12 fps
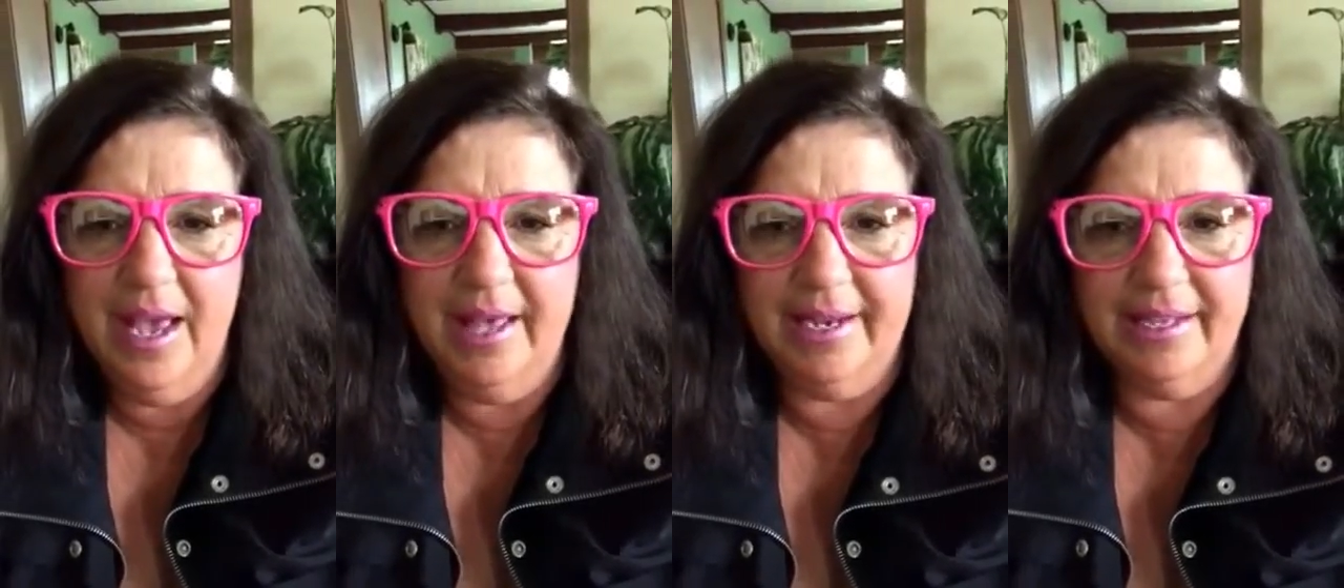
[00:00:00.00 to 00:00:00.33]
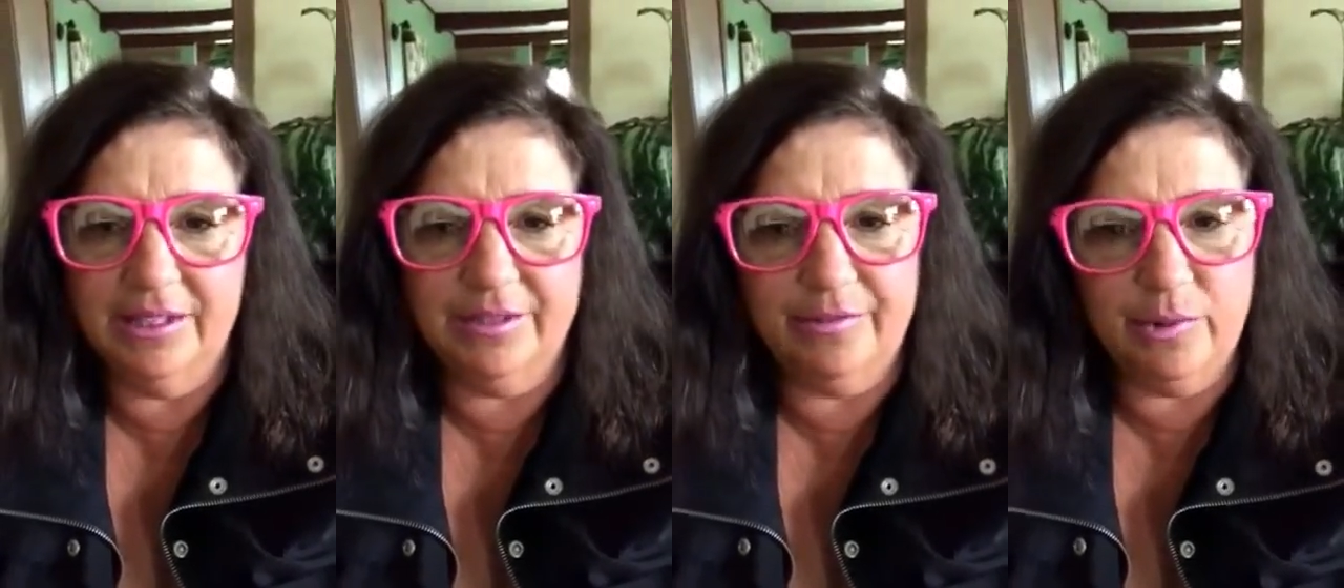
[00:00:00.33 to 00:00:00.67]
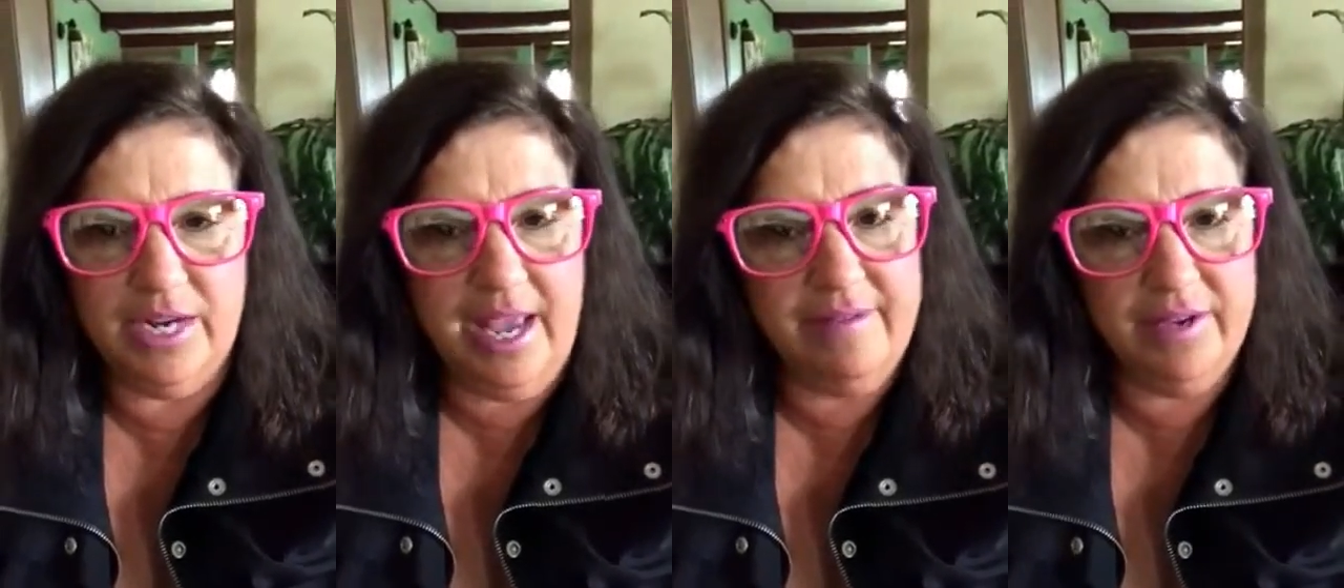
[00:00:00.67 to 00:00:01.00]
and I look
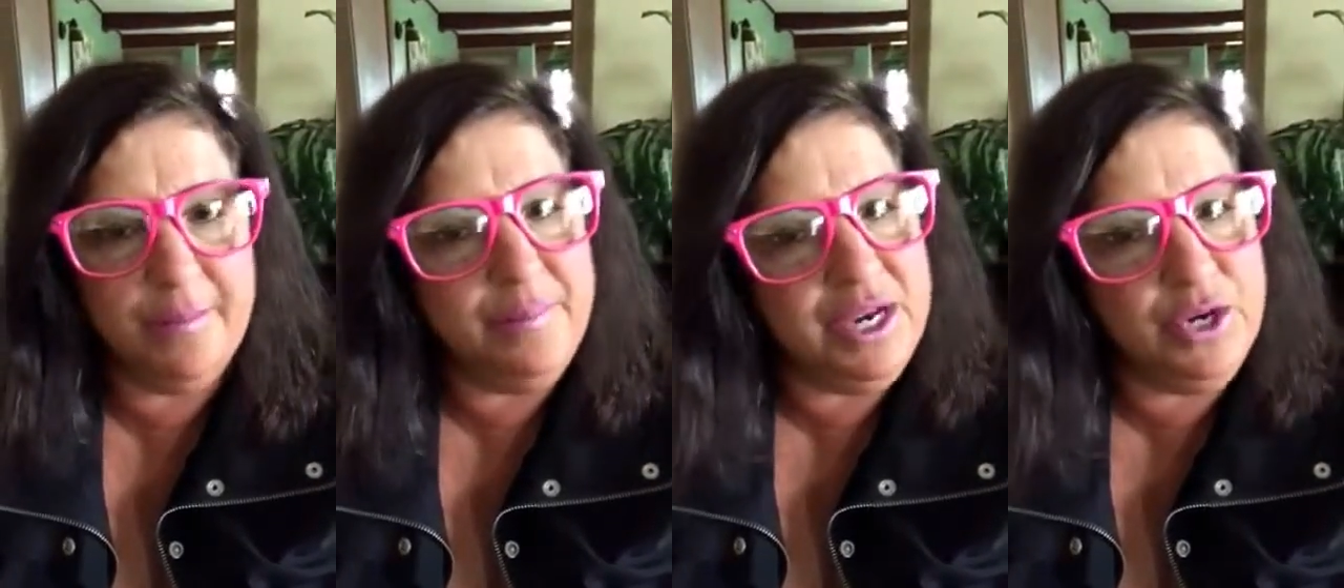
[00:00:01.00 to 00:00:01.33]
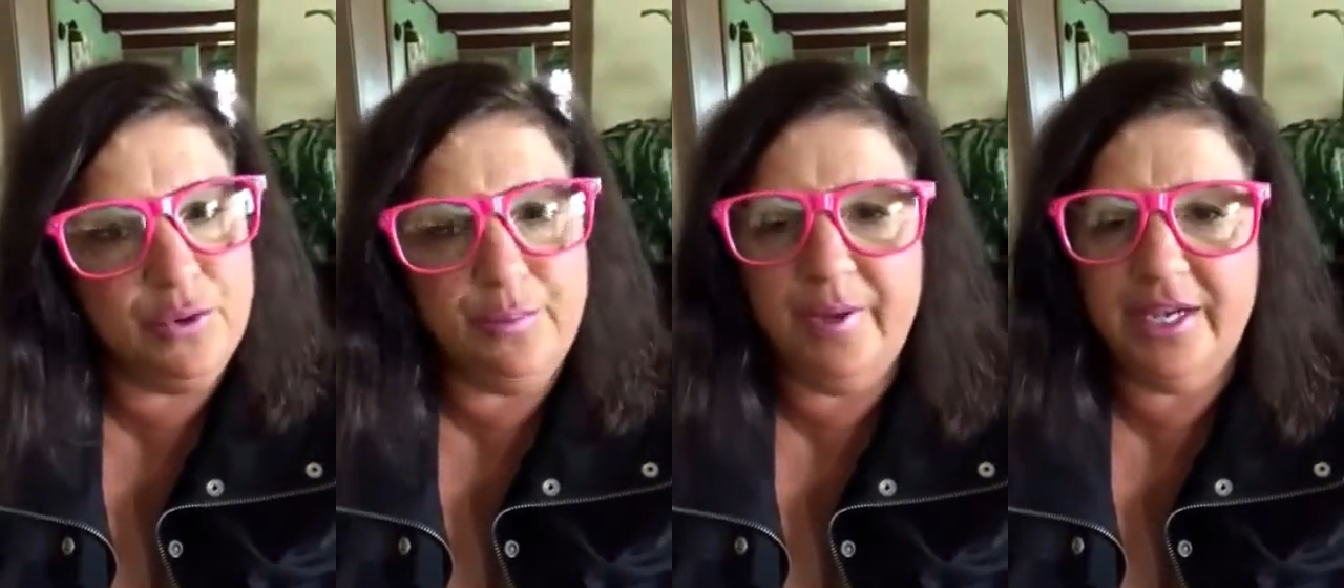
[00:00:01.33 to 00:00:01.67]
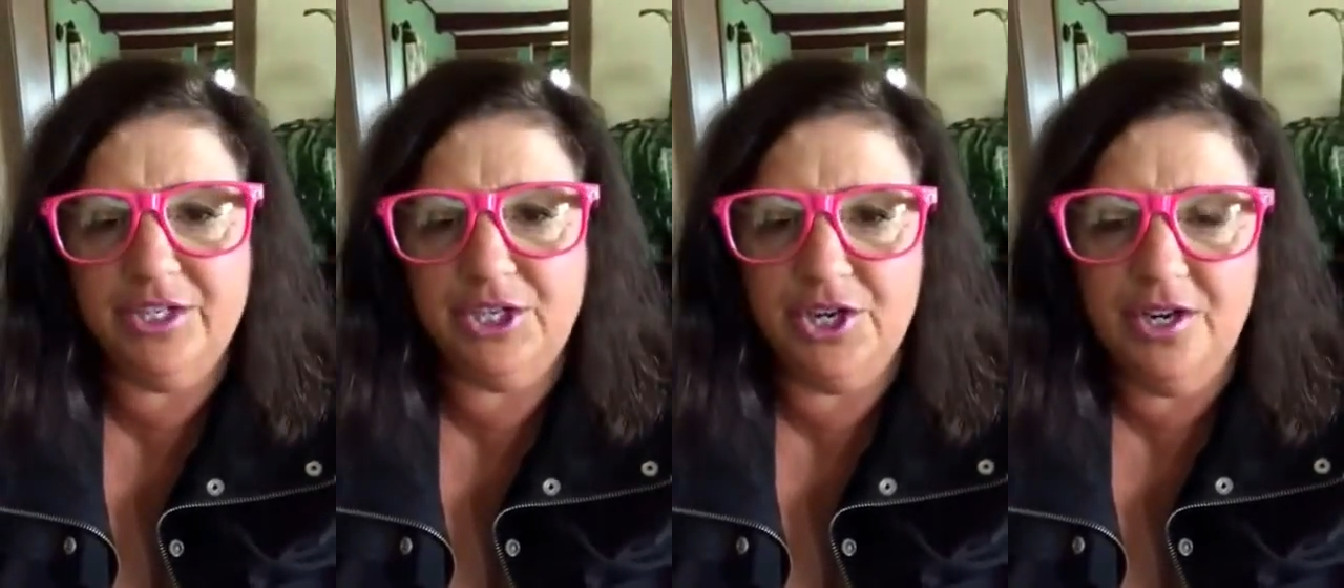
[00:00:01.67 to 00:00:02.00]
forward to having a big group
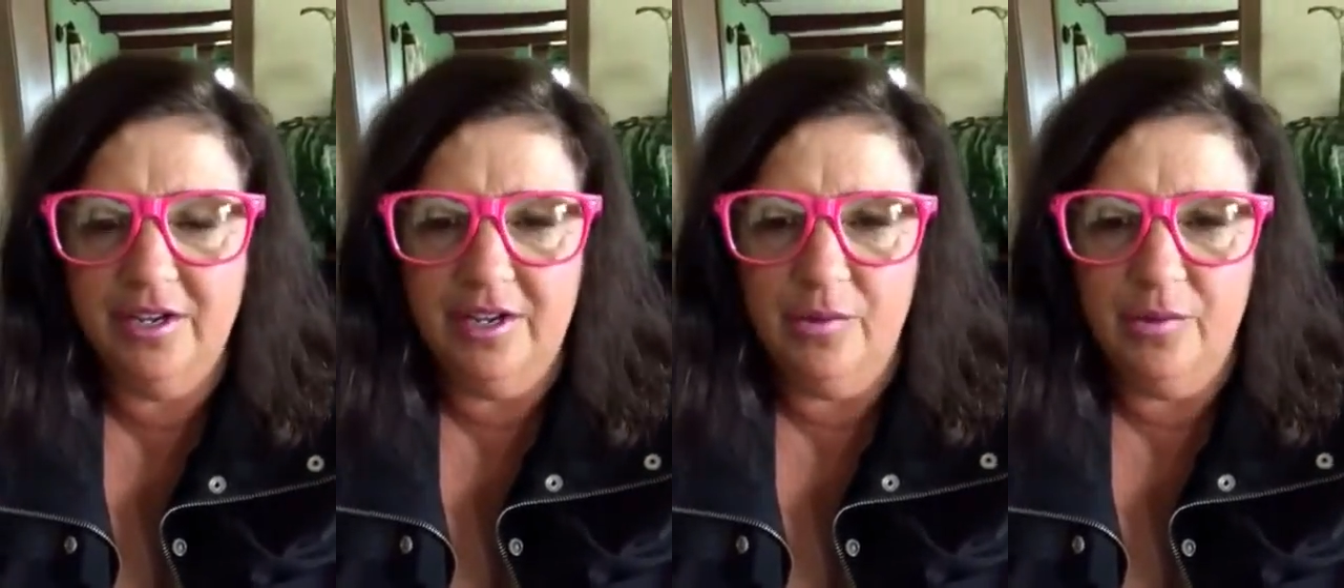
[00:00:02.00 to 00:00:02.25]
picture